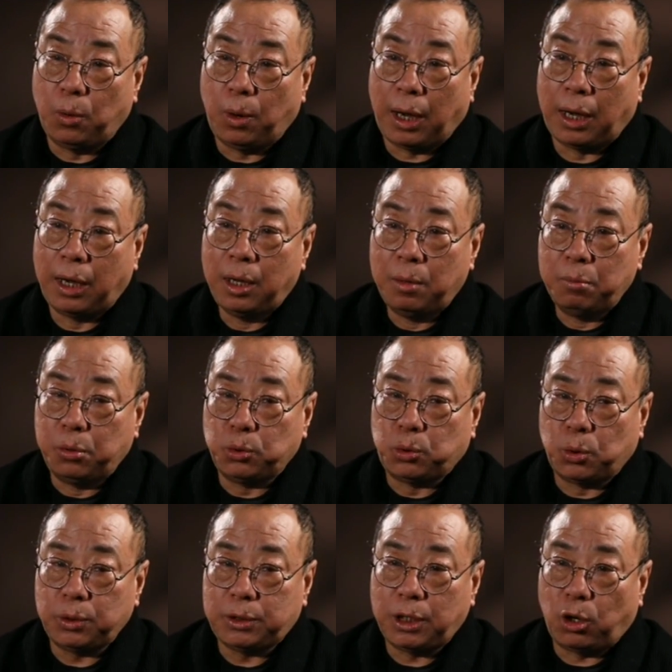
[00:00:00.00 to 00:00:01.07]

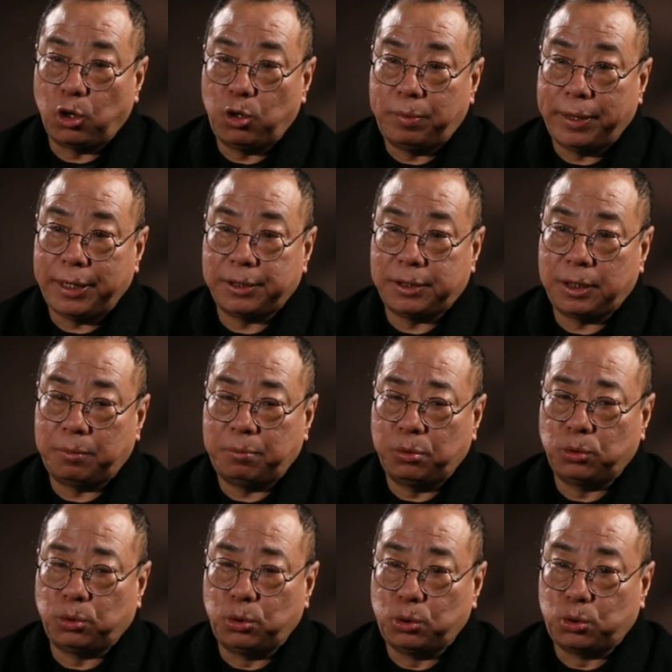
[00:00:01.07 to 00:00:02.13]
ourselves. The problem is
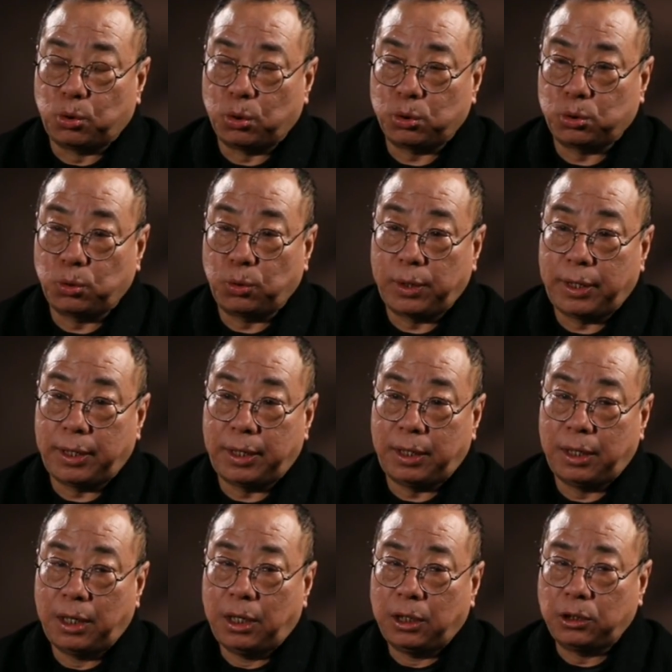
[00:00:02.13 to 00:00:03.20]
how to introduce Chinese
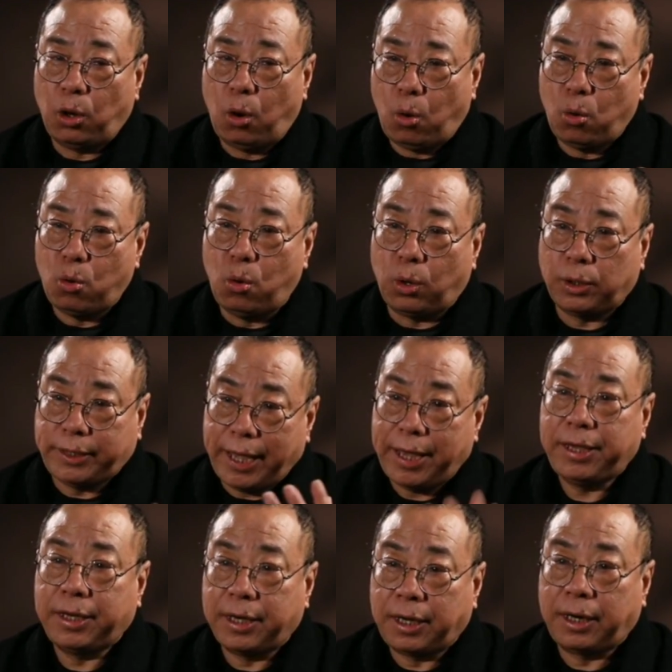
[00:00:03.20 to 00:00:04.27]
movies to the world,
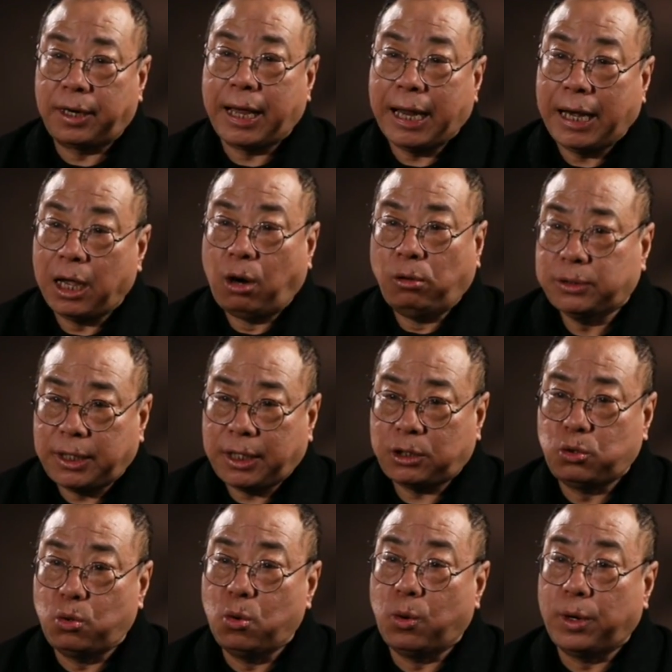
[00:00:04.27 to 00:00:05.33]
to let people
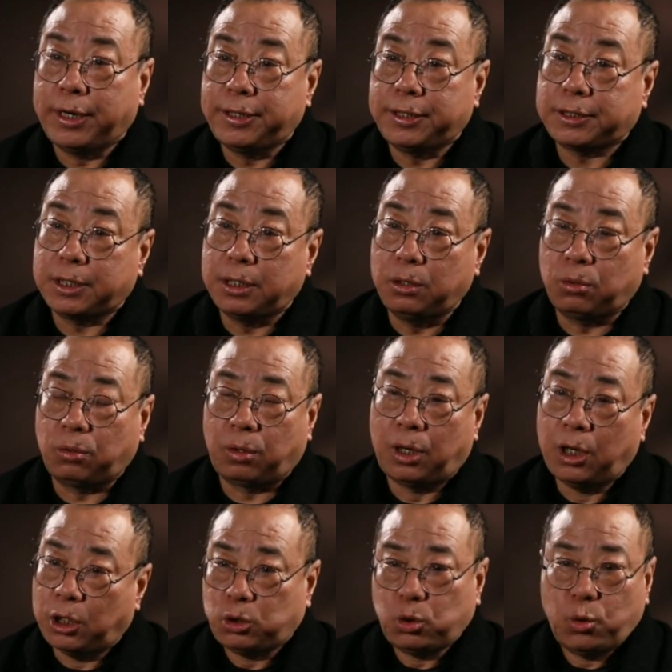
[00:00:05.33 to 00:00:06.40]
from different cultural
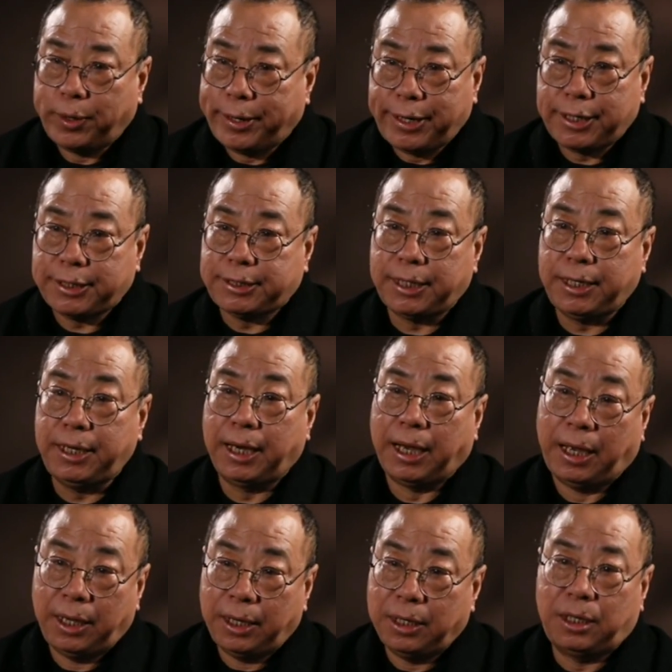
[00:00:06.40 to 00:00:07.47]
and educational
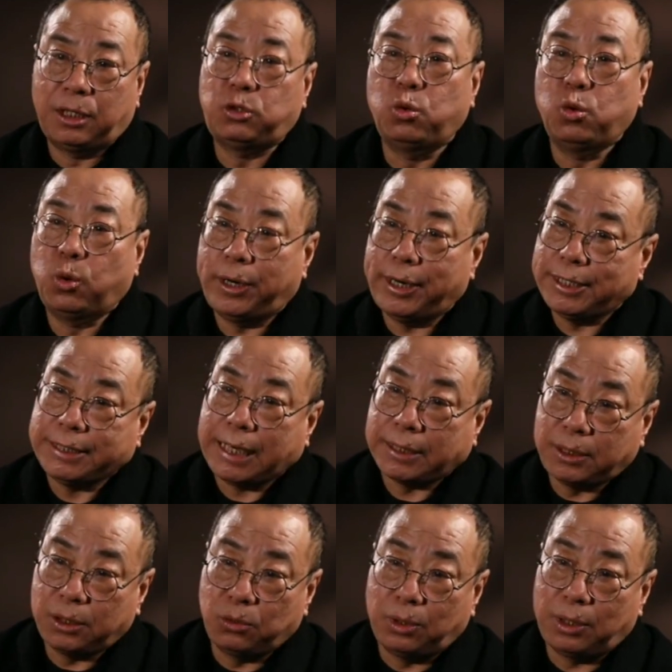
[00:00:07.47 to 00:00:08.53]
backgrounds and race to
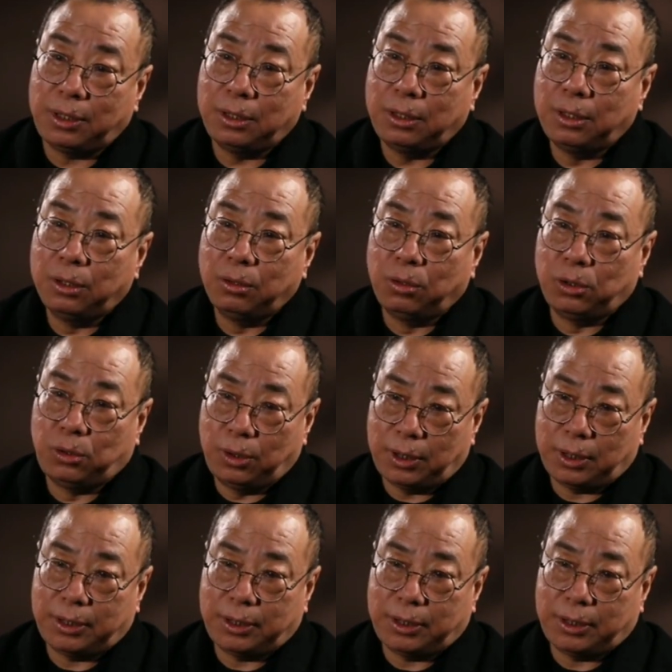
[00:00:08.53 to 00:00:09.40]
get to know Chinese